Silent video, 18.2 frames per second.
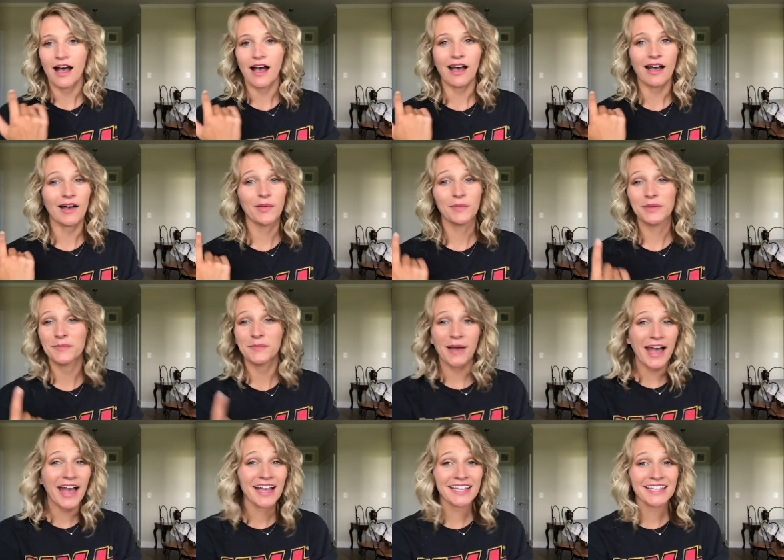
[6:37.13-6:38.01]
I'll be
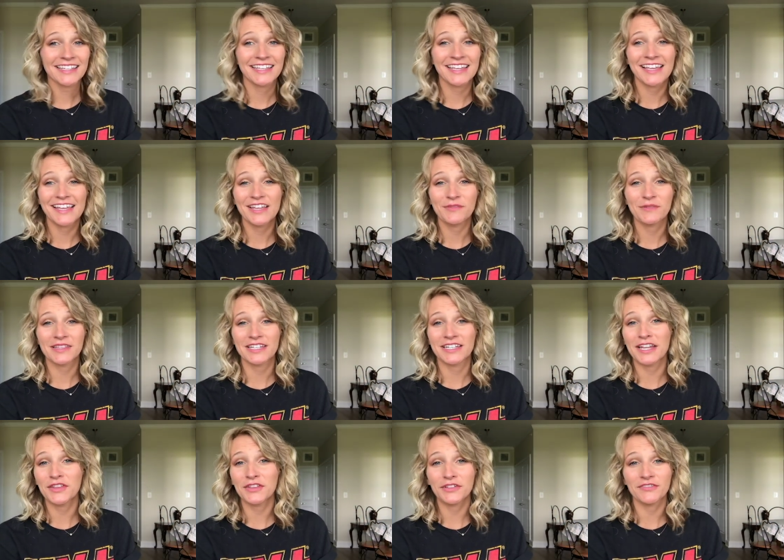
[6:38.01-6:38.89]
back again with
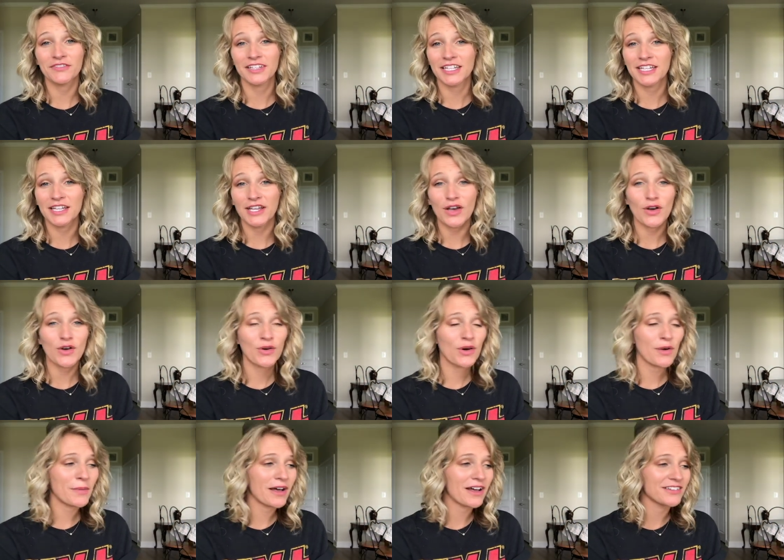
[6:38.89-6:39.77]
another video
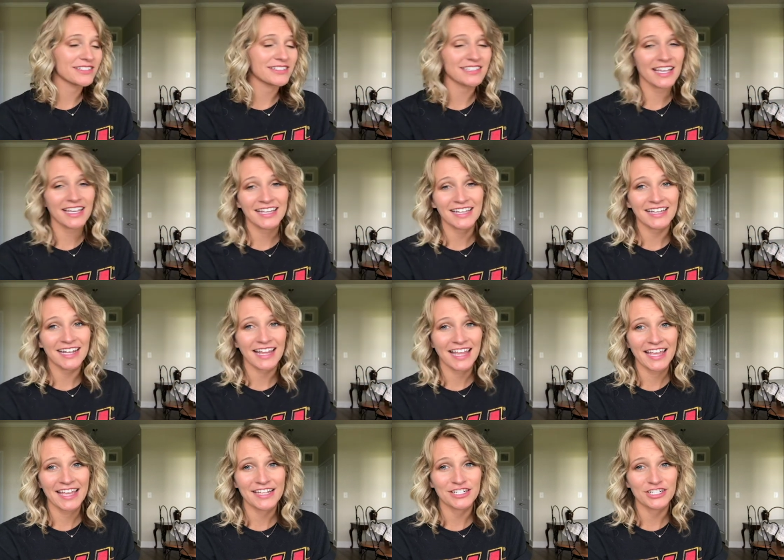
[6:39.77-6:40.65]
about
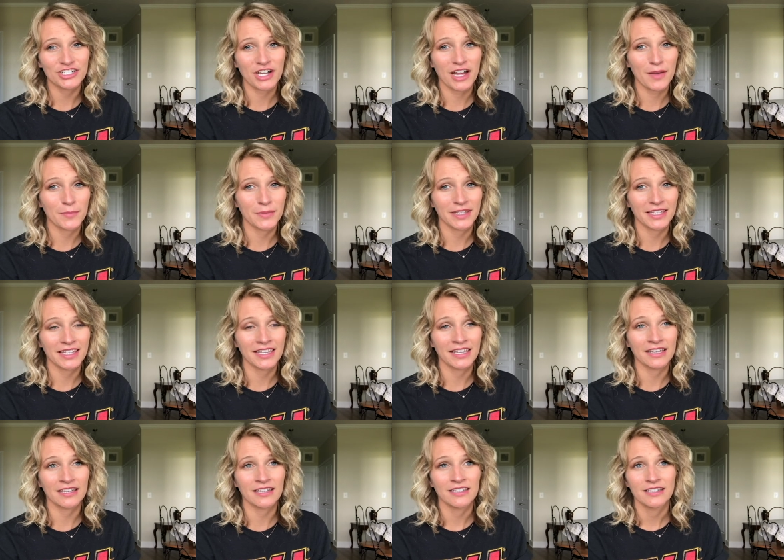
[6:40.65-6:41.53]
secondhand
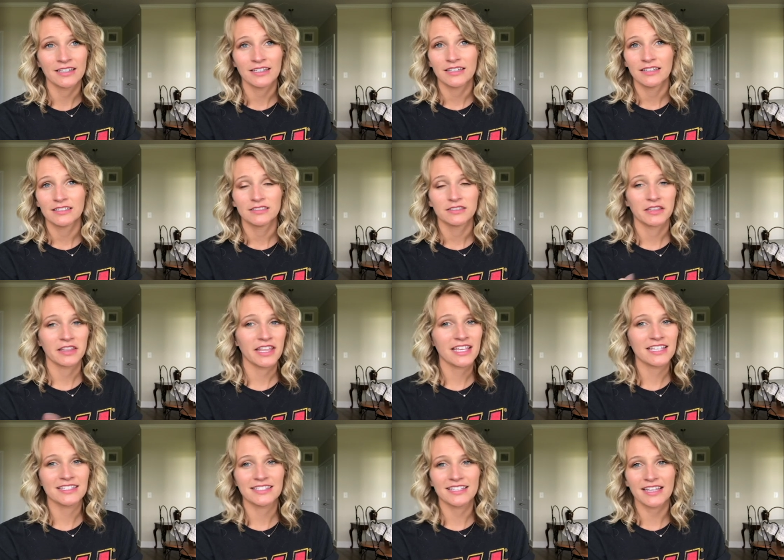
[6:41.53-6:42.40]
shopping,
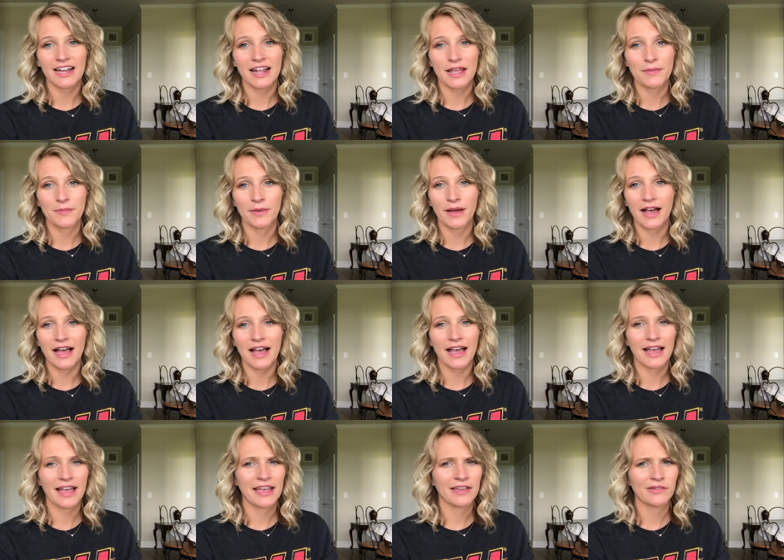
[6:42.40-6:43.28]
things that I
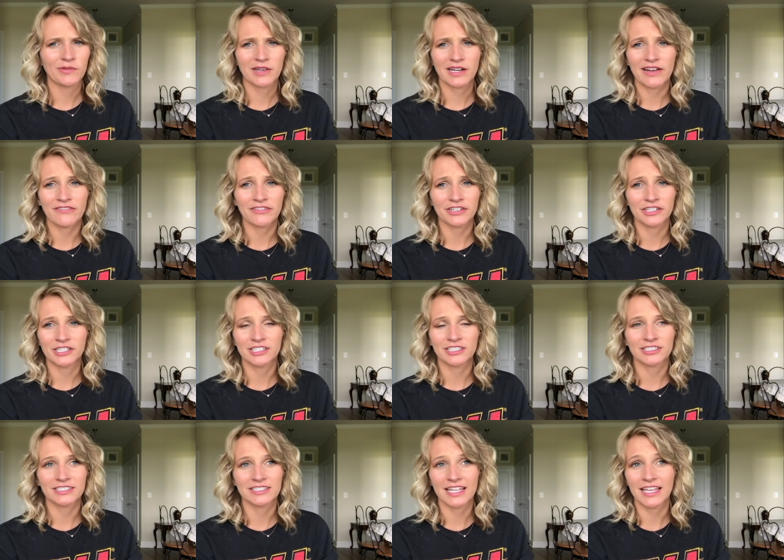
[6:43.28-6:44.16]
buy, whatever,
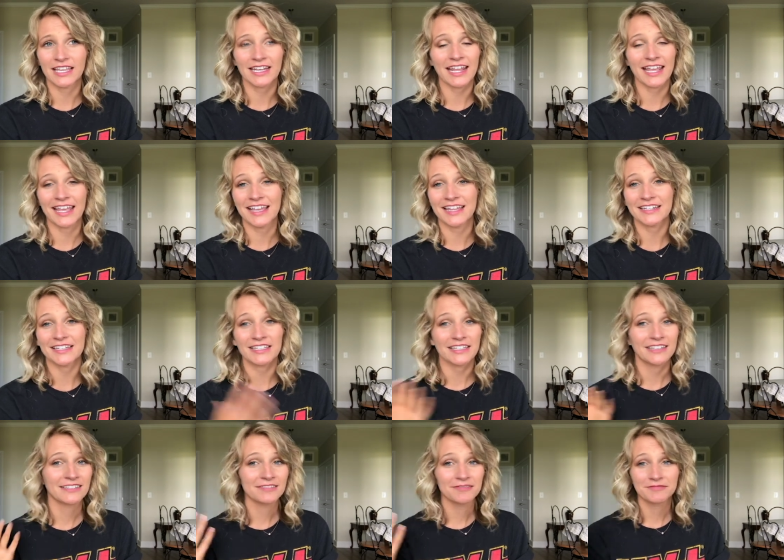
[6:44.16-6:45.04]
secondhand.
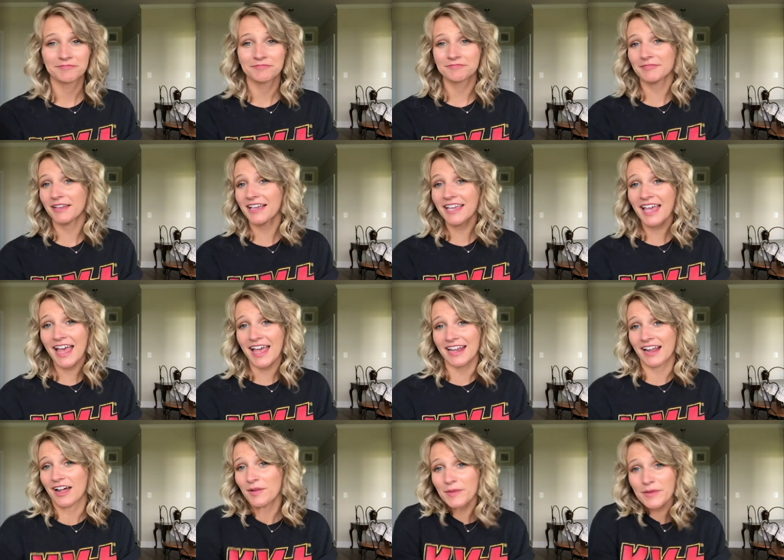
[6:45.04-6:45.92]
Again,
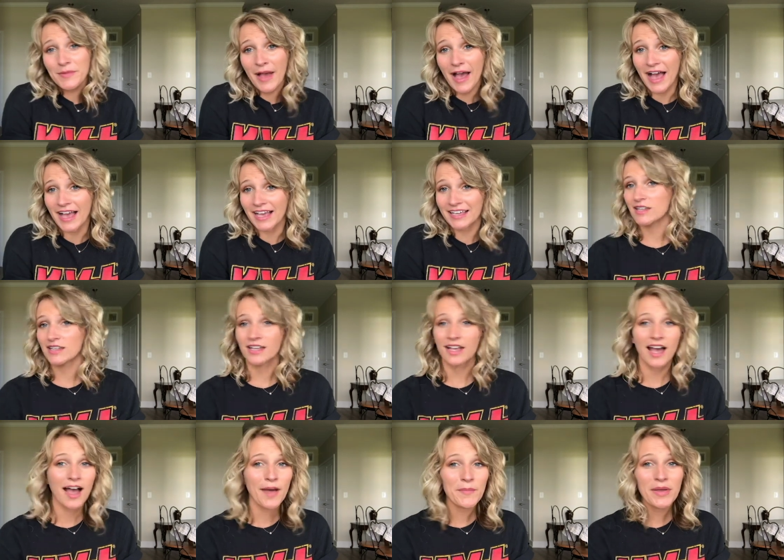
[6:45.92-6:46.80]
I'll be back.
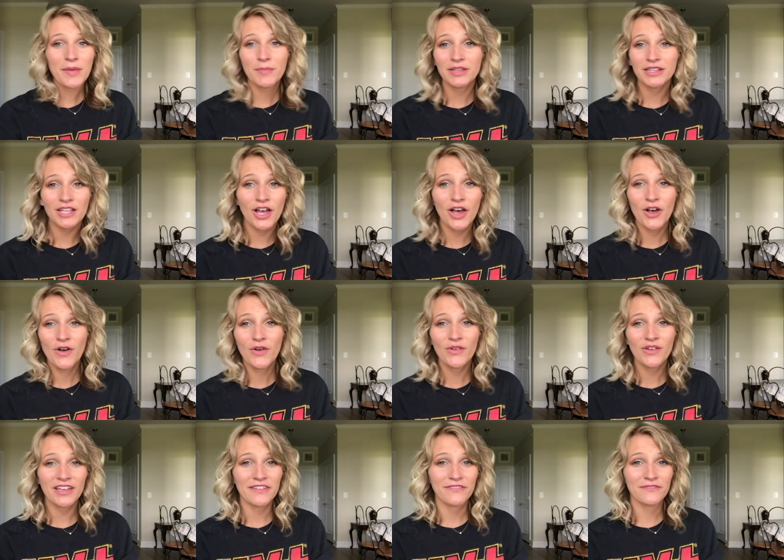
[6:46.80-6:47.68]
Comment below
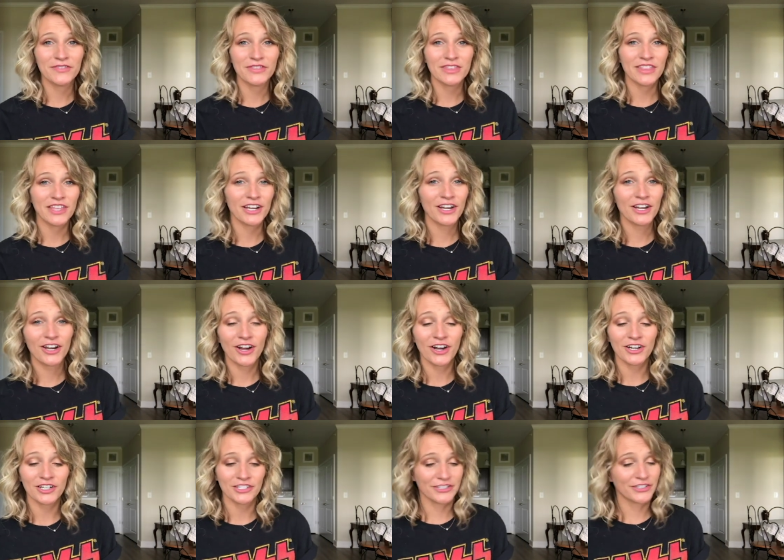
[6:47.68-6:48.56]
if there
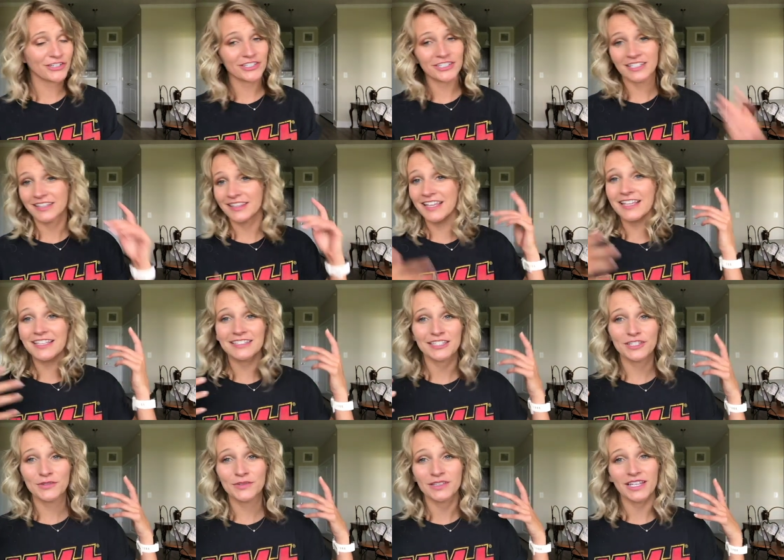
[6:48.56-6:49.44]
are certain things
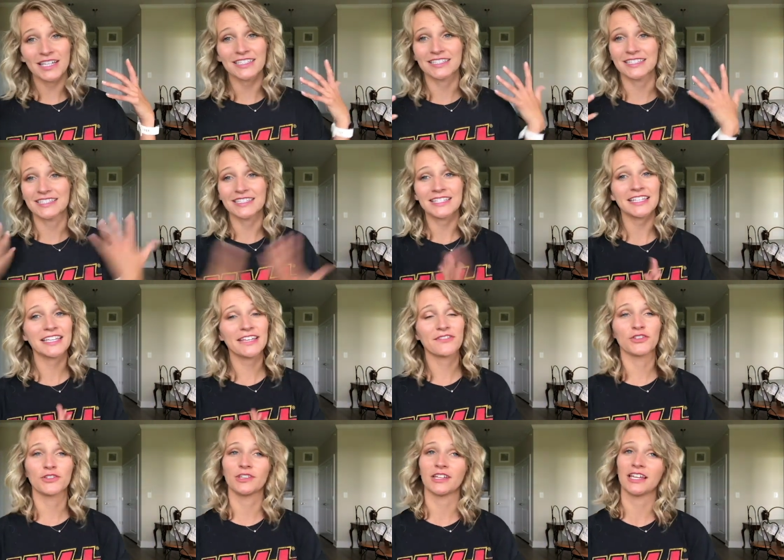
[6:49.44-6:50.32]
that you would like to see, if
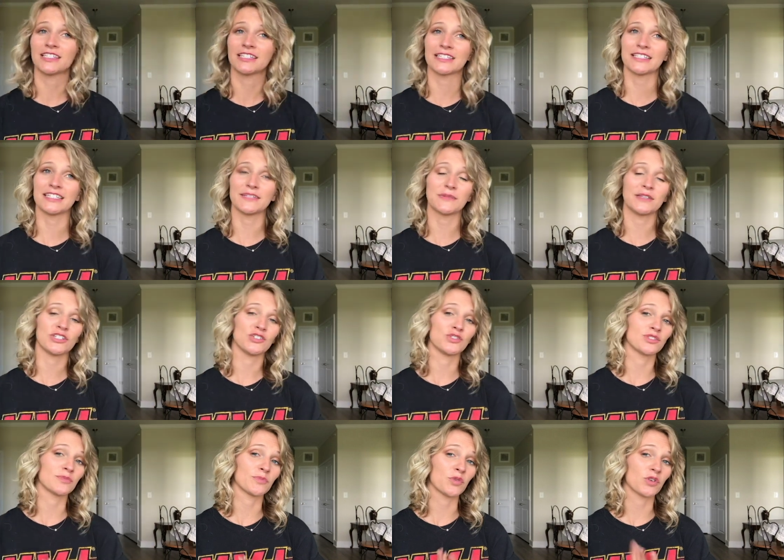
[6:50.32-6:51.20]
you'd like to see me do
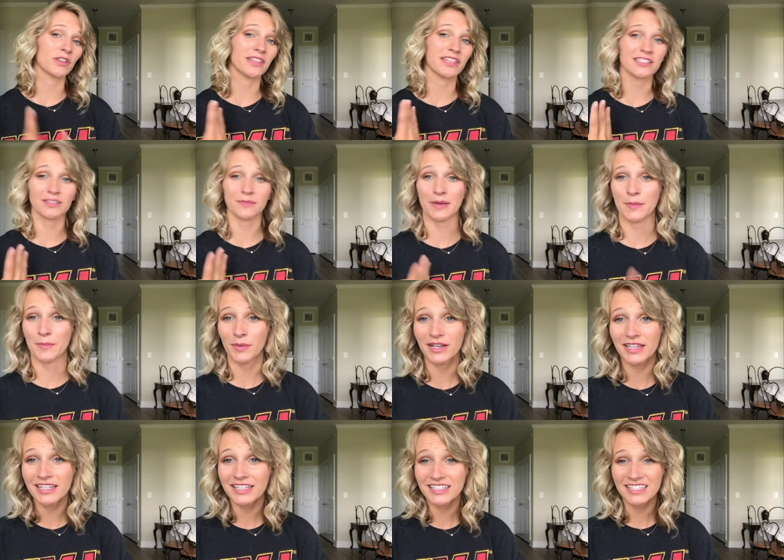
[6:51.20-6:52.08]
some more things on my
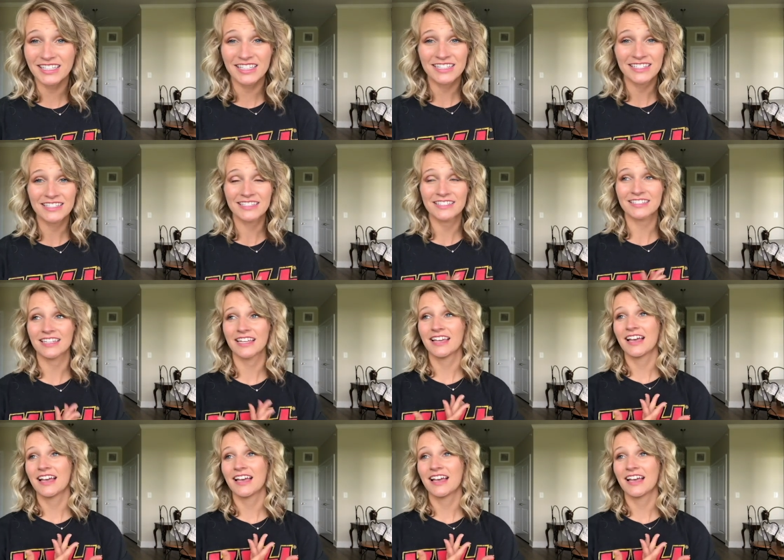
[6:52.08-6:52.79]
bucket list.